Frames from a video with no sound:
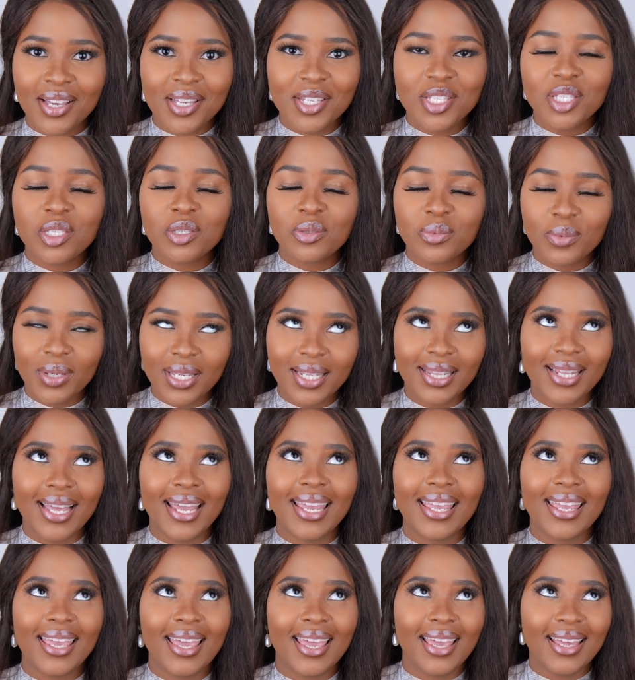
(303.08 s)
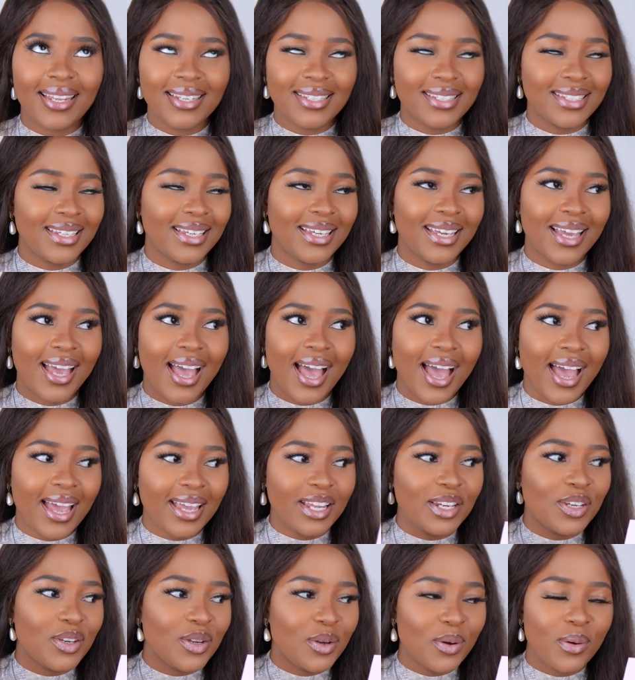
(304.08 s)
Sweet Like Candy.
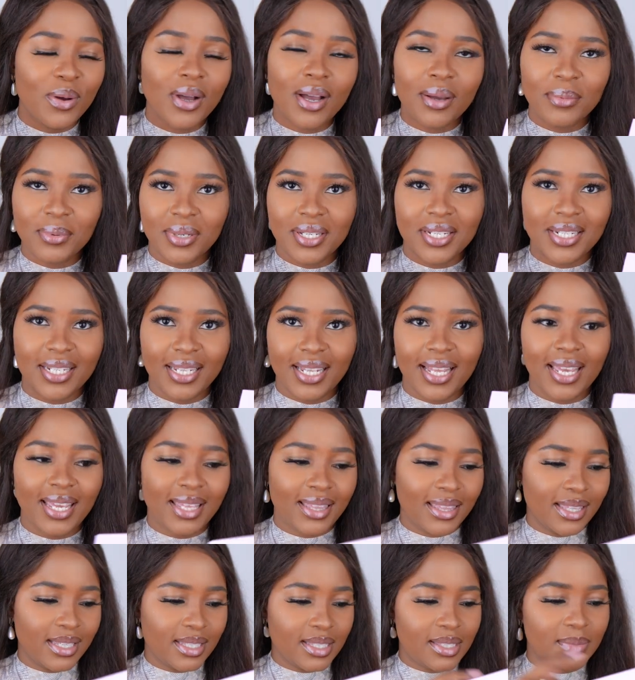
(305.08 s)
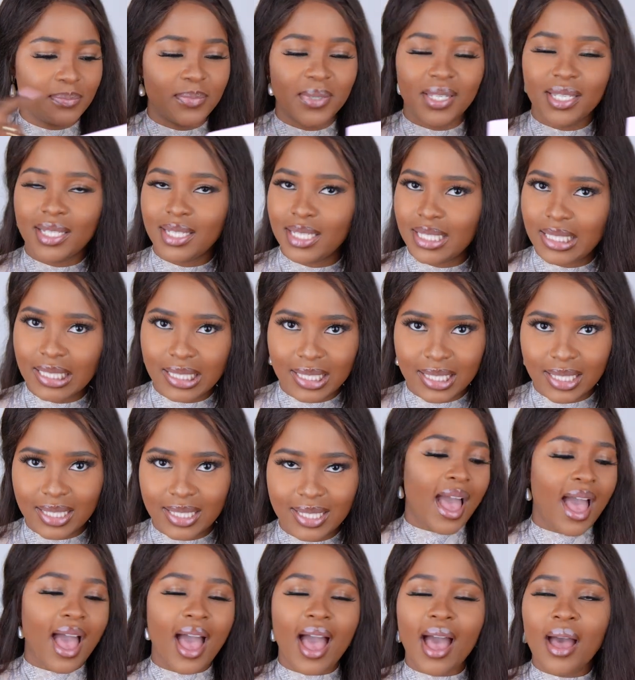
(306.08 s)
I know I'm gonna like this because
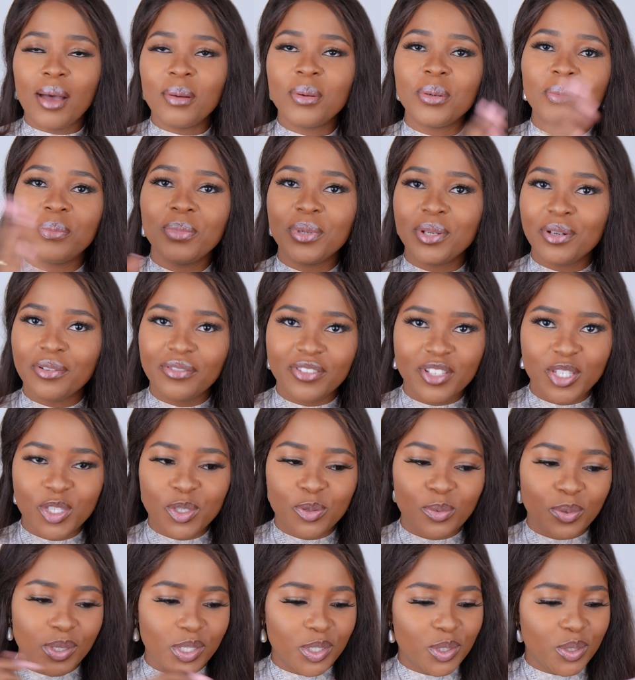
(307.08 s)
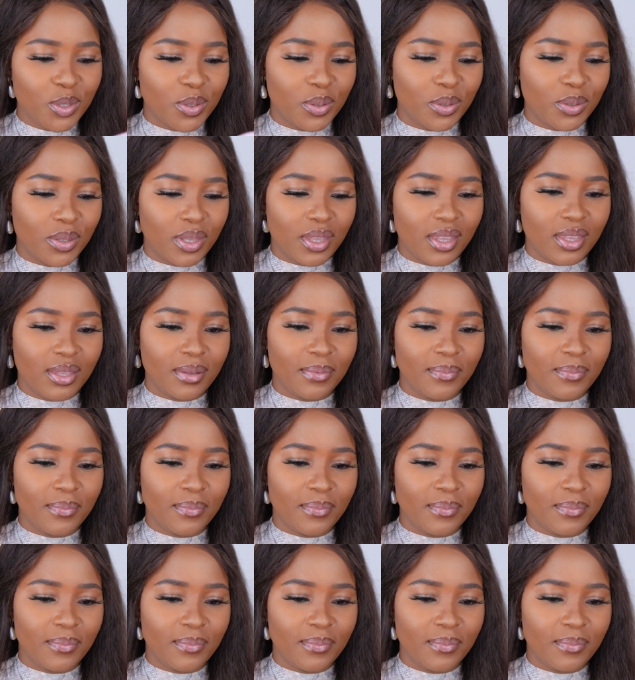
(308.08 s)
I'm a bit of a sweet tooth.